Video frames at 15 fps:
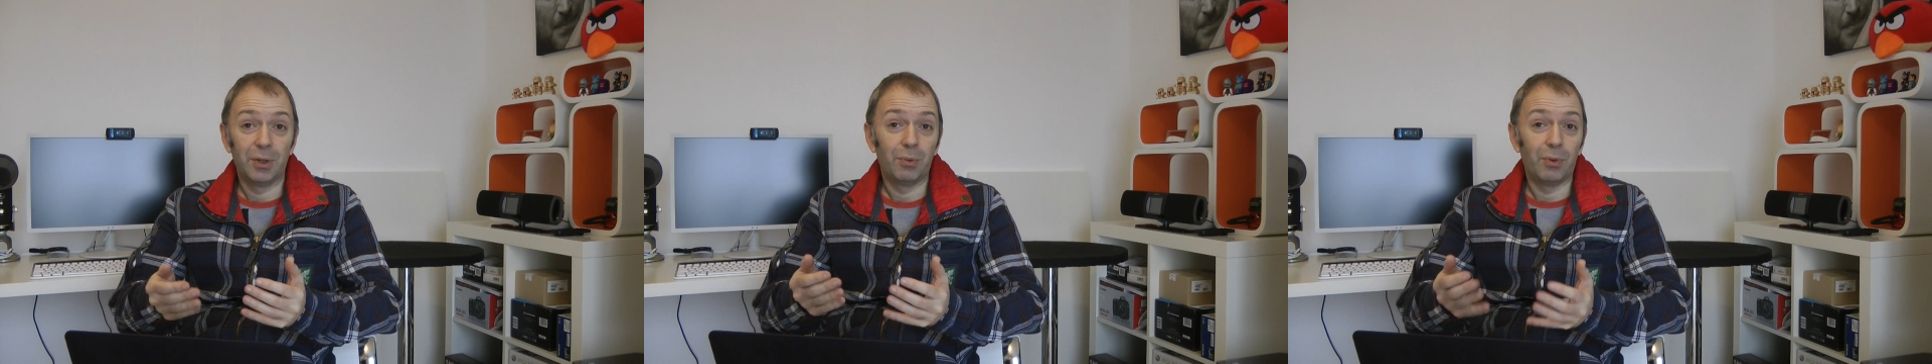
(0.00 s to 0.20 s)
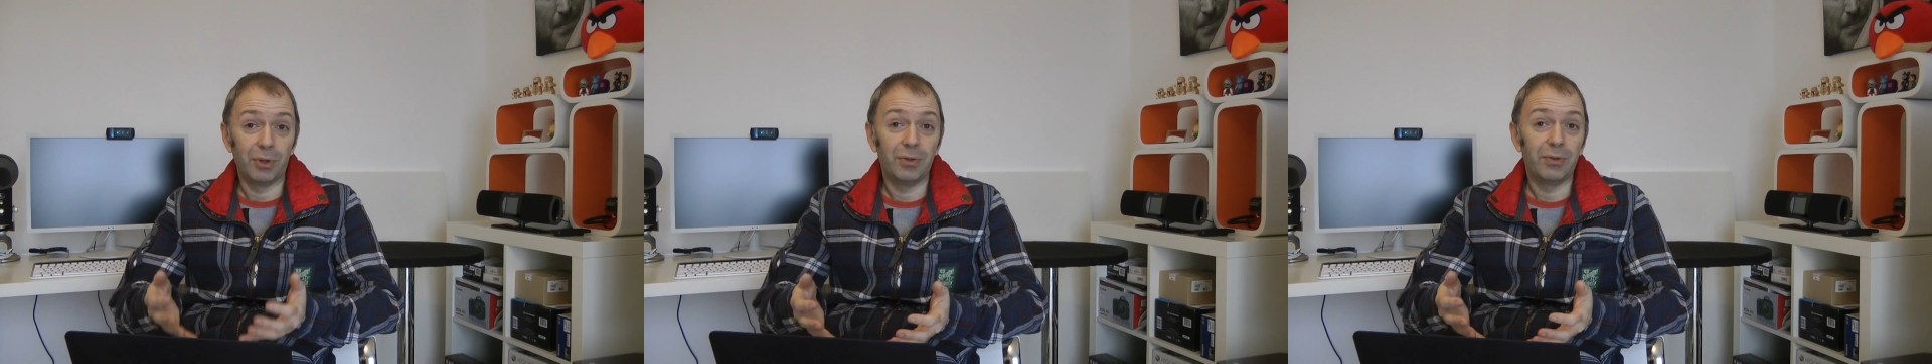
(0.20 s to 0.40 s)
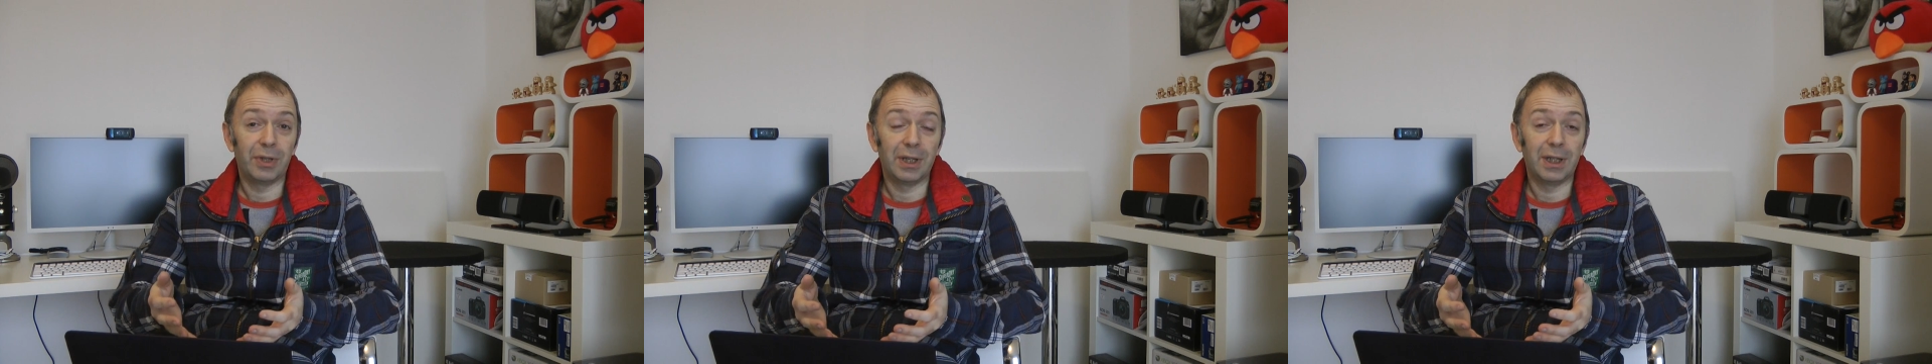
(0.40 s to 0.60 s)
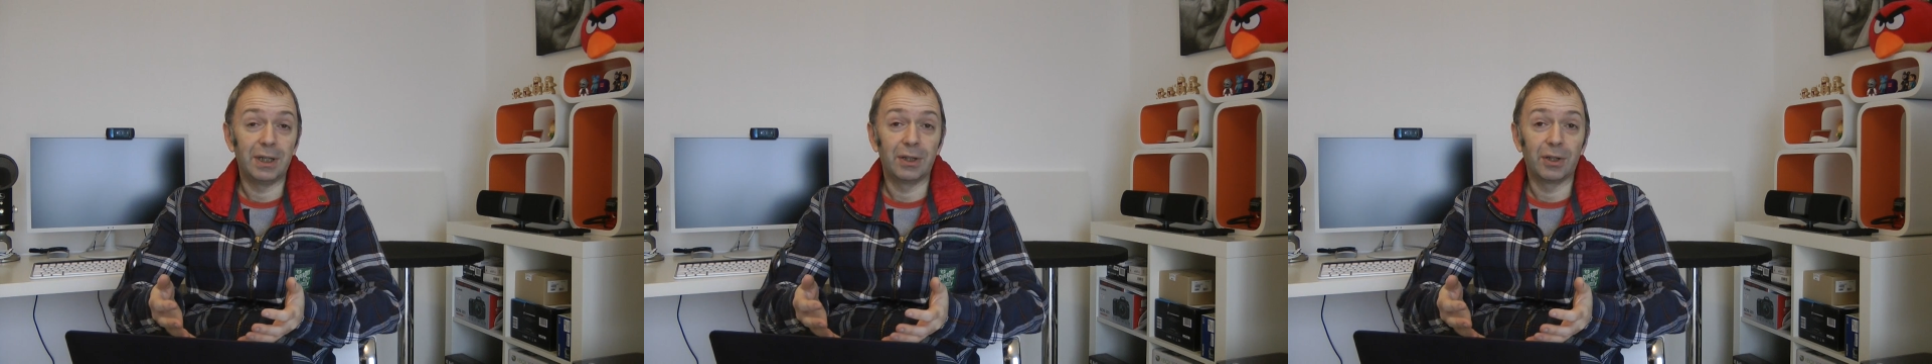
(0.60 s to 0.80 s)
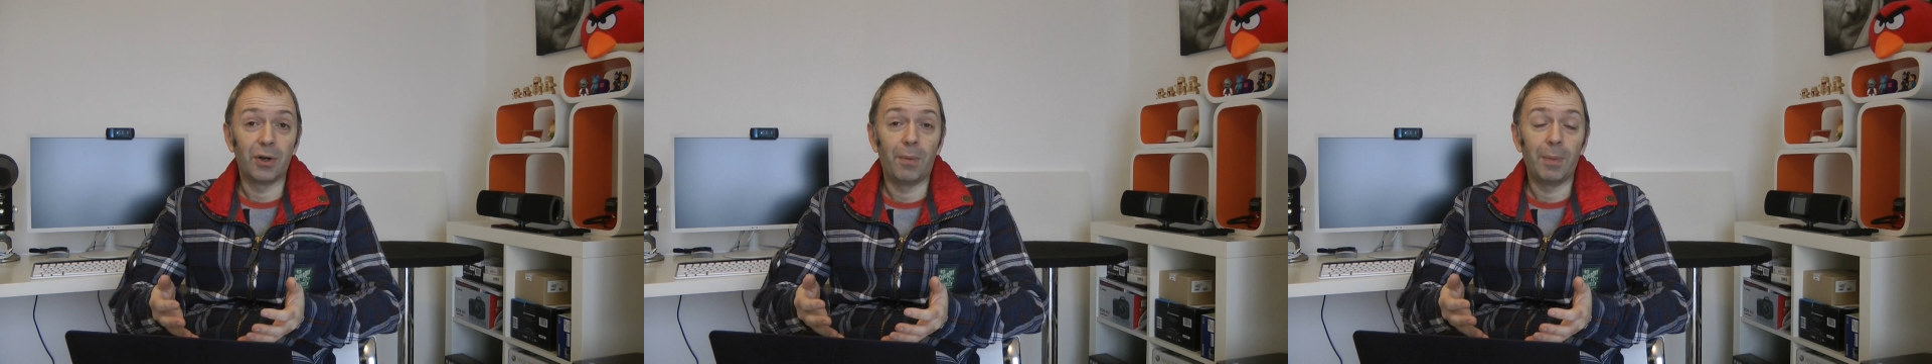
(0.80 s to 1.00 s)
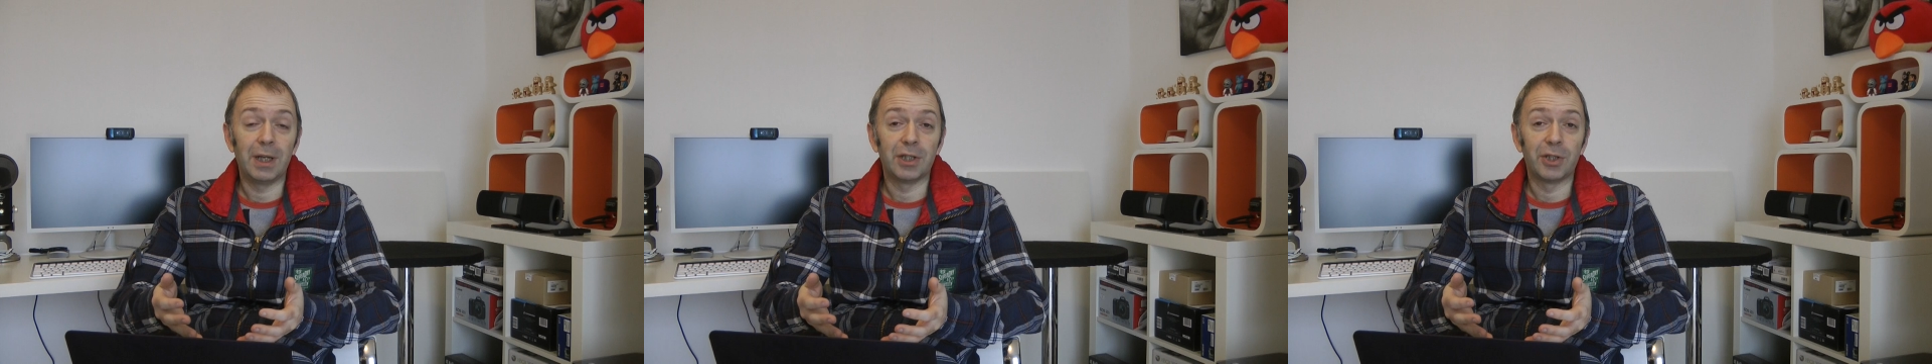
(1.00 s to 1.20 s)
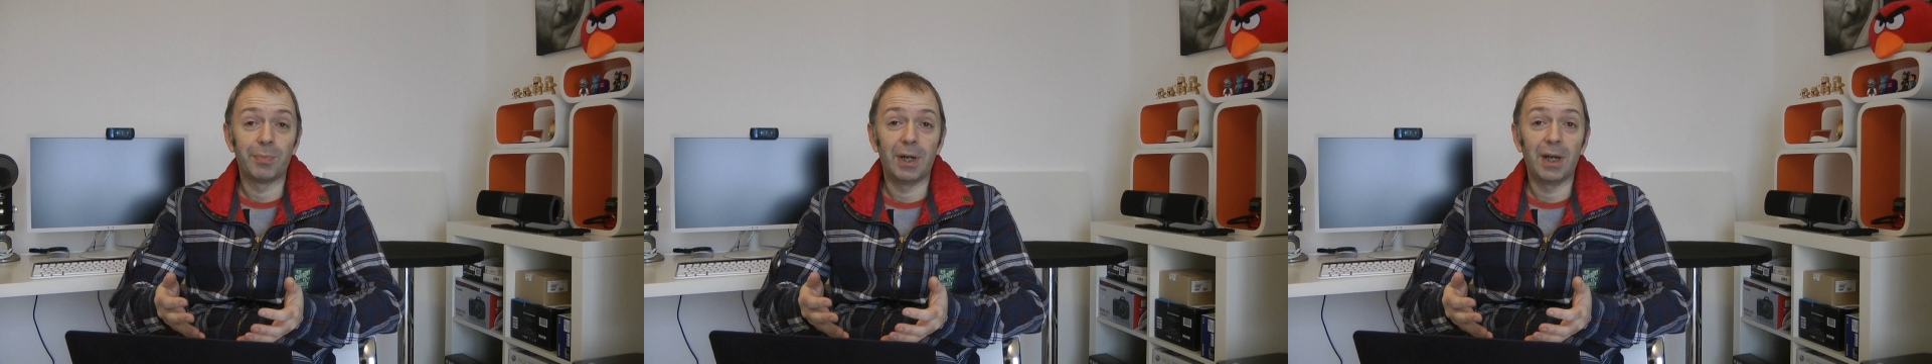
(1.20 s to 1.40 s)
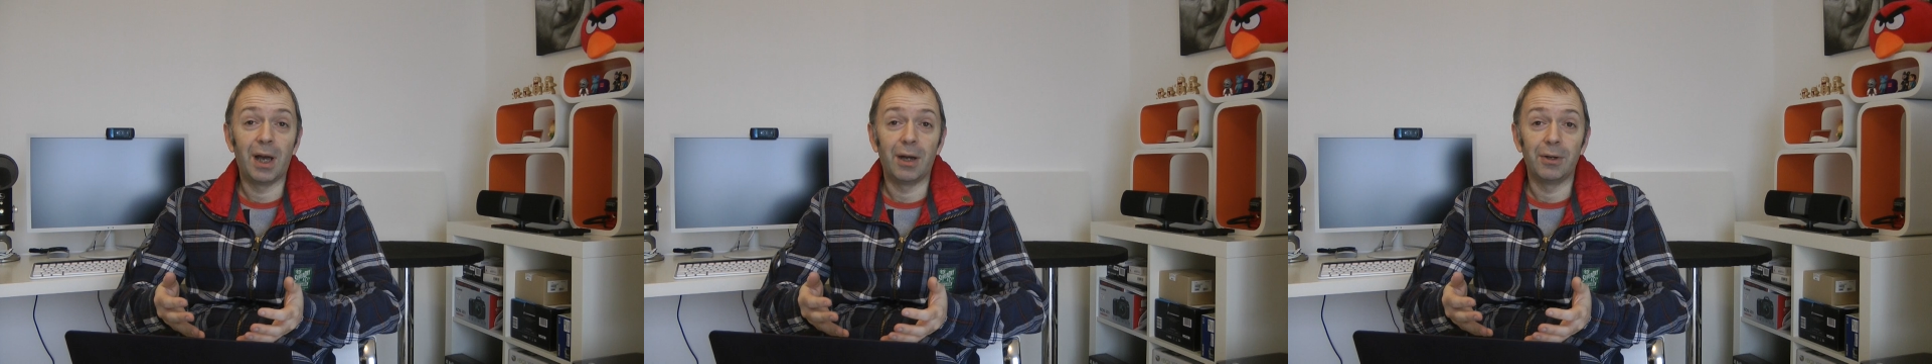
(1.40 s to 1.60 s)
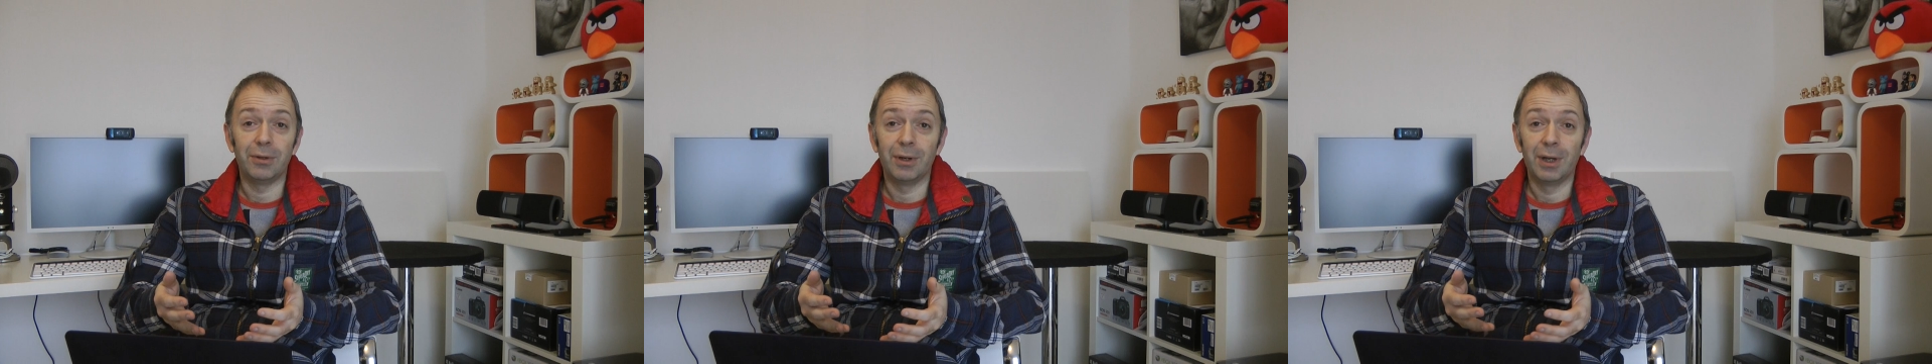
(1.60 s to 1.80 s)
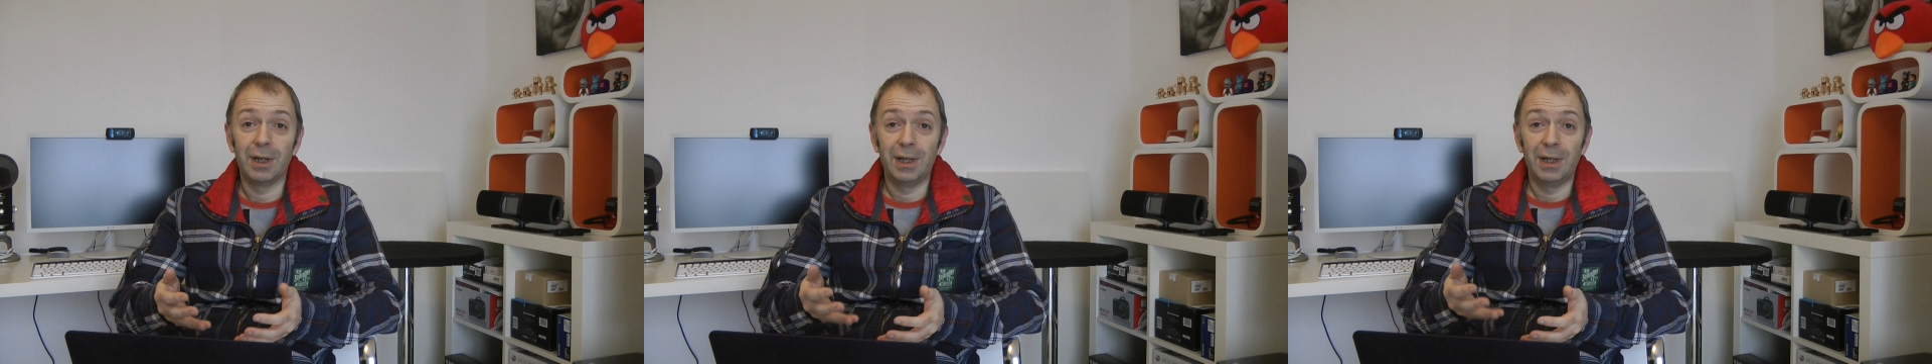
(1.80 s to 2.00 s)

what you think in the comments below.